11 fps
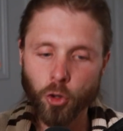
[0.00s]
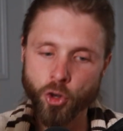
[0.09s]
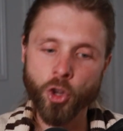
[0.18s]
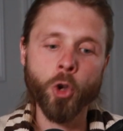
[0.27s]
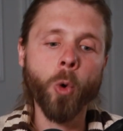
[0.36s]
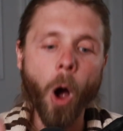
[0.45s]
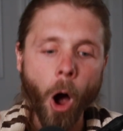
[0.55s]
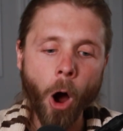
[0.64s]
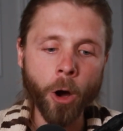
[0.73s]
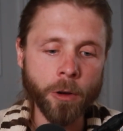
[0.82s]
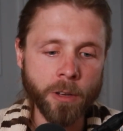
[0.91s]
to
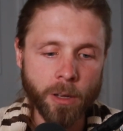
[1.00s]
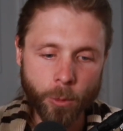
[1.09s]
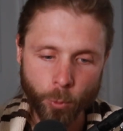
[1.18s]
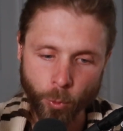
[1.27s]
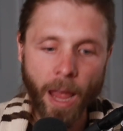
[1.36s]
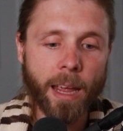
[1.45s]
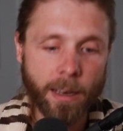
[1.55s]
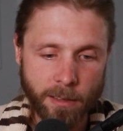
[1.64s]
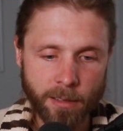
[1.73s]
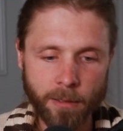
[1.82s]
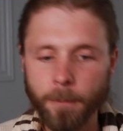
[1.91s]
heart
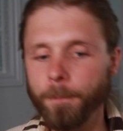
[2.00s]
rate.